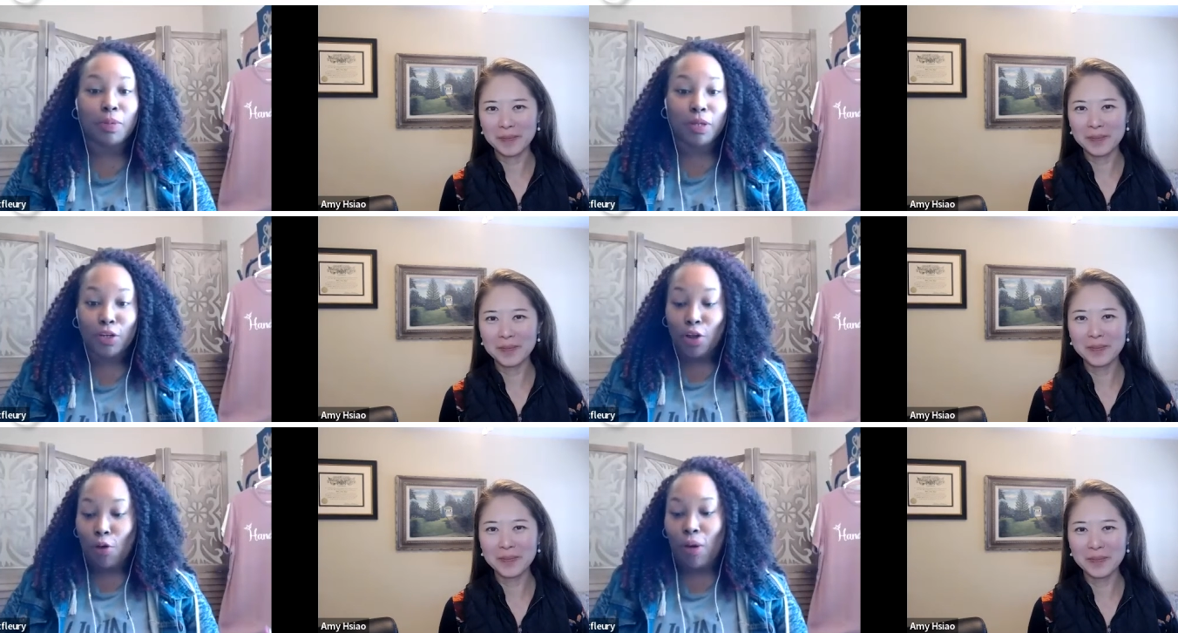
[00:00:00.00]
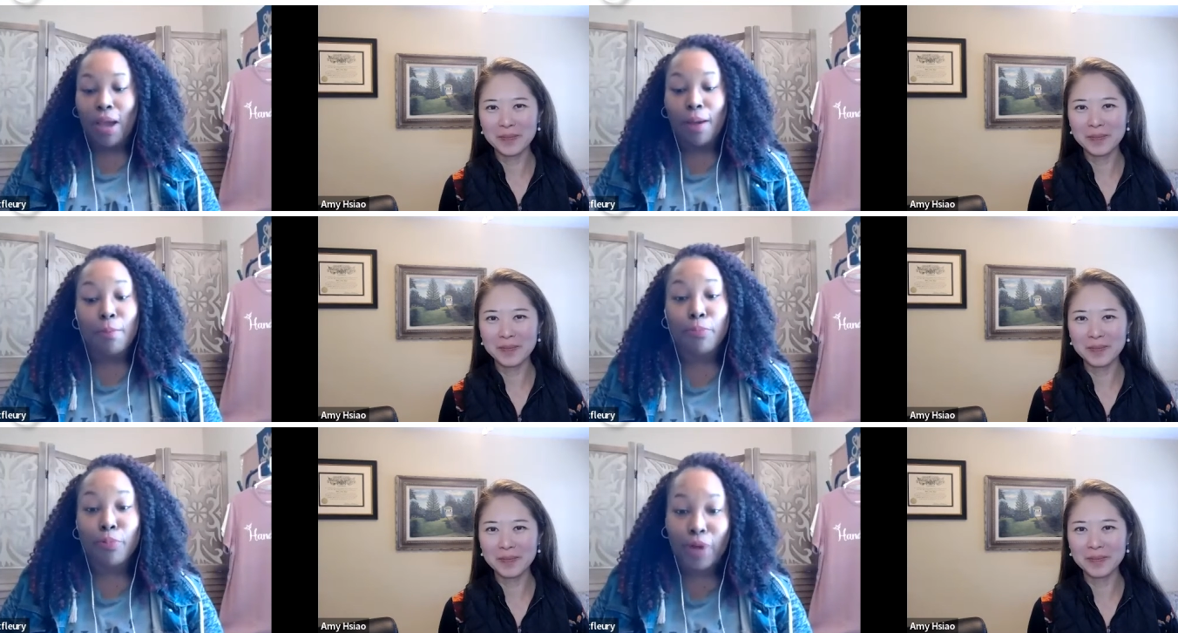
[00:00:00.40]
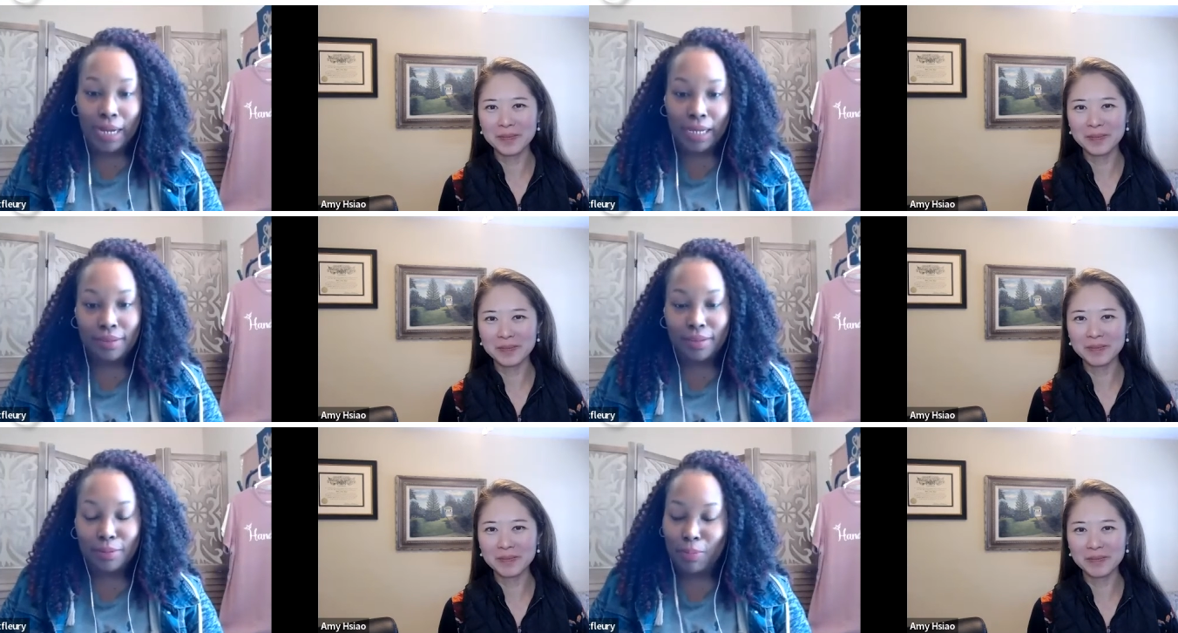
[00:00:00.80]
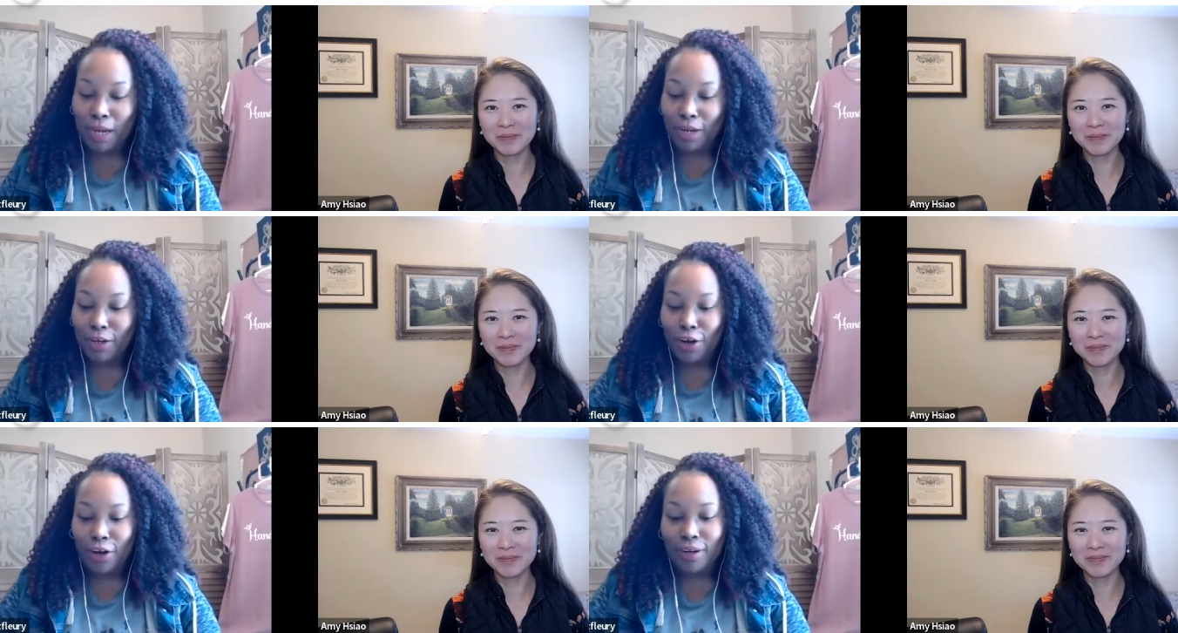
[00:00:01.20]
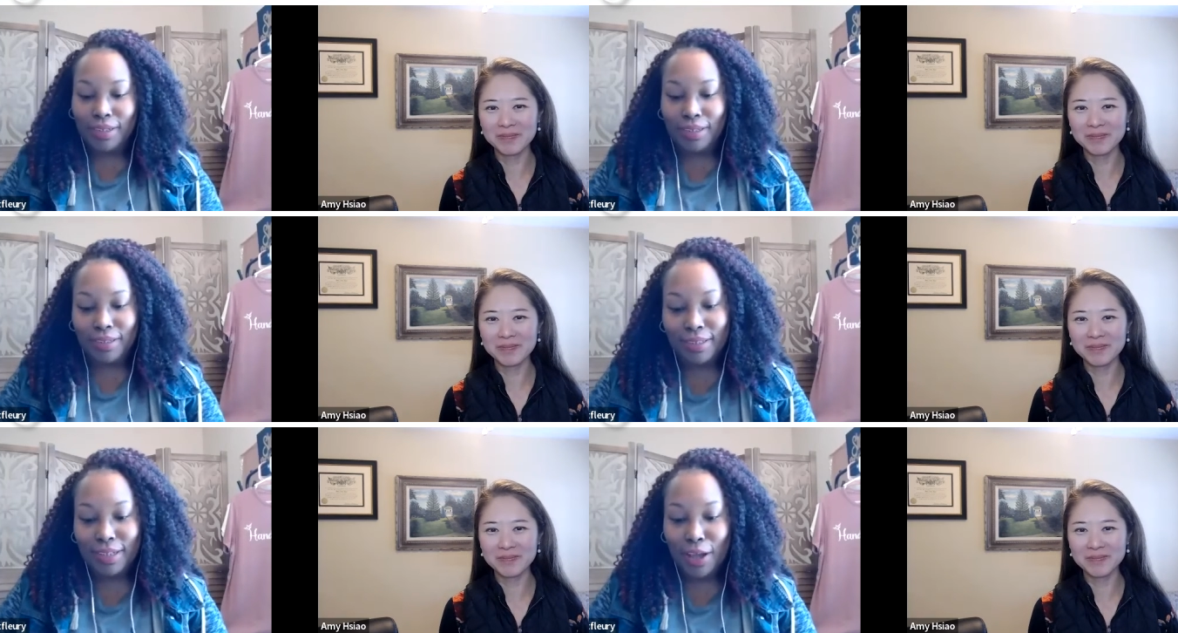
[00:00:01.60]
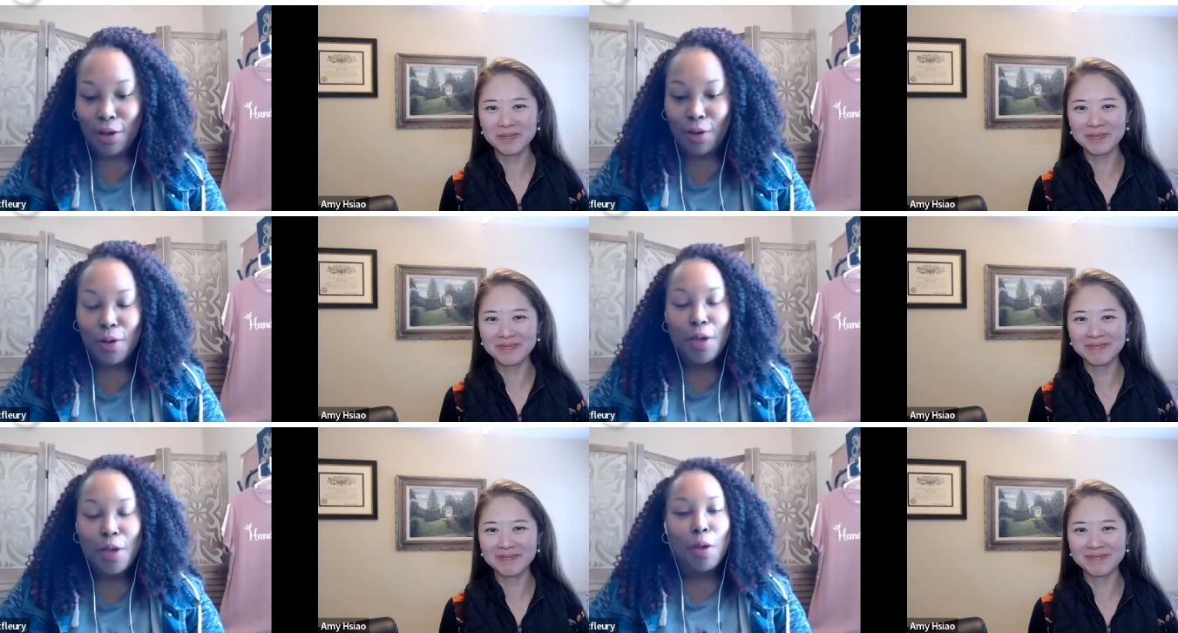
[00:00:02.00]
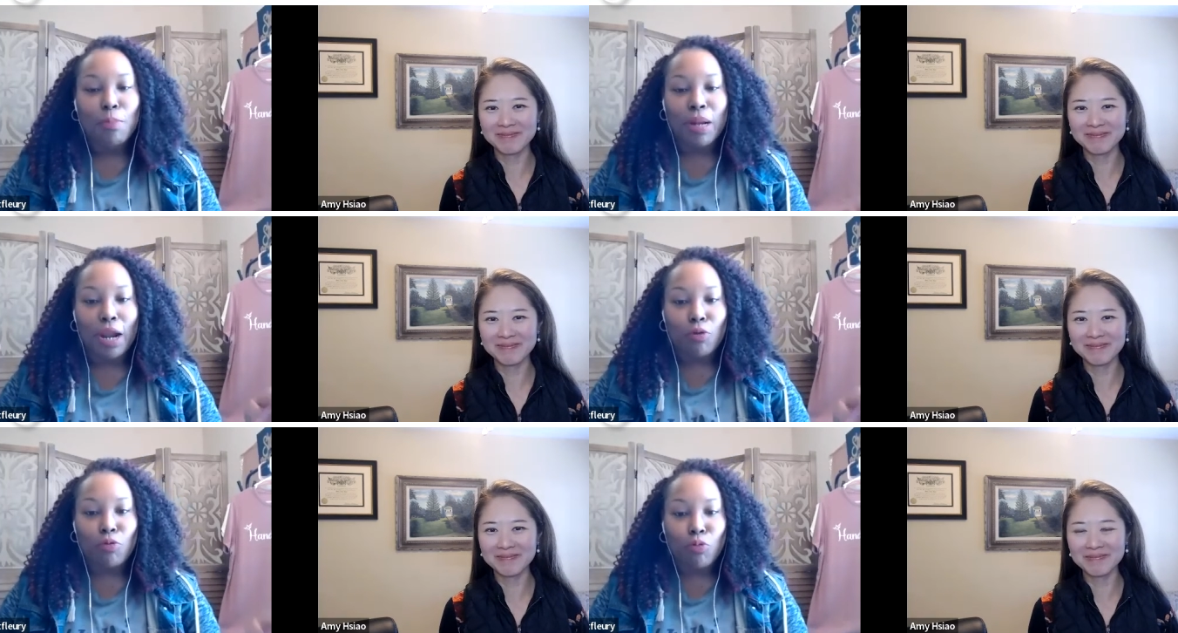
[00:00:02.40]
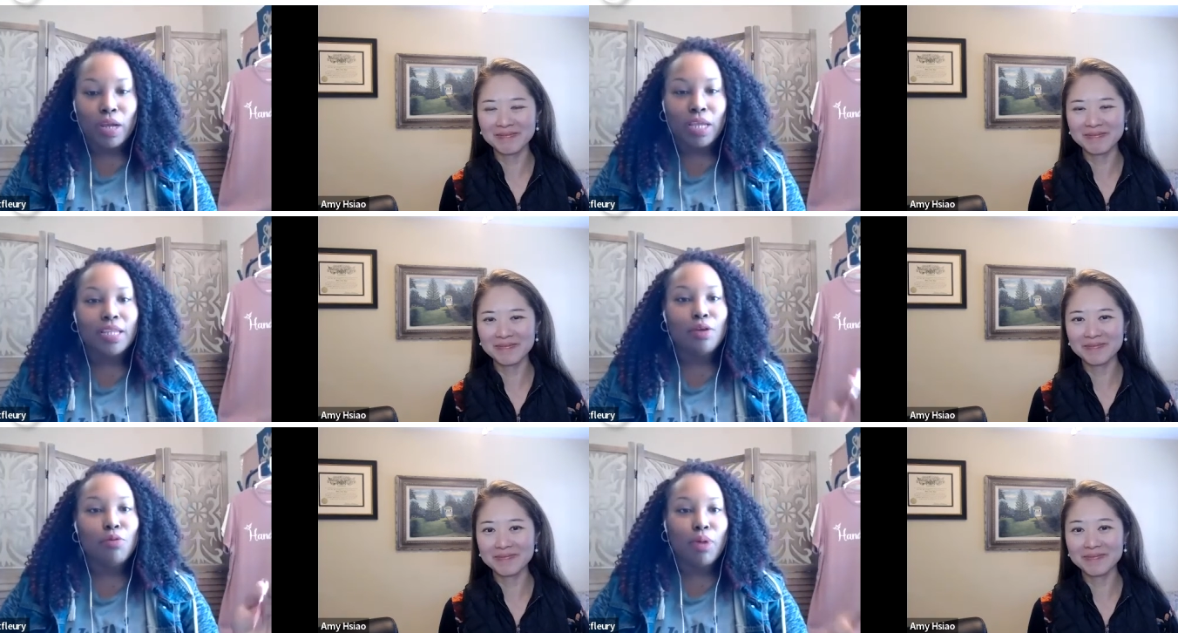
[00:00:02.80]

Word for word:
Speaker 1: but no, I embrace my nerdness now. But I really